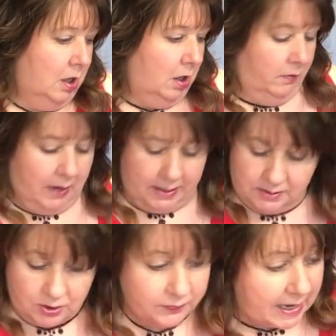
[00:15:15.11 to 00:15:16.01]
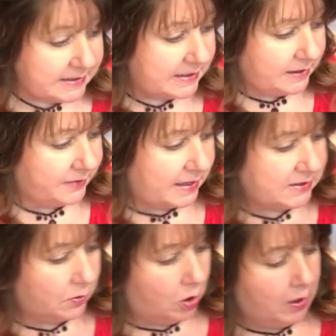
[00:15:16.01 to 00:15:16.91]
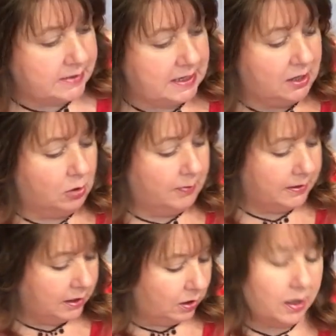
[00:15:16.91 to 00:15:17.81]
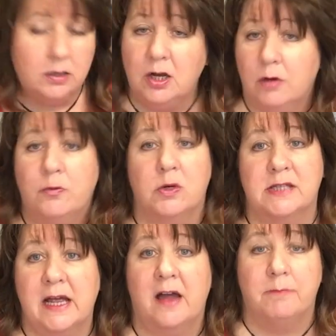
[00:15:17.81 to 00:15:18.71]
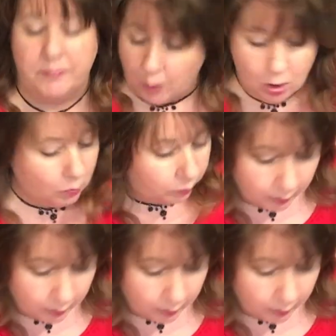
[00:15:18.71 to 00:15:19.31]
All right, so that's it. That's all I take on my carry. You know, of course I have my, oh,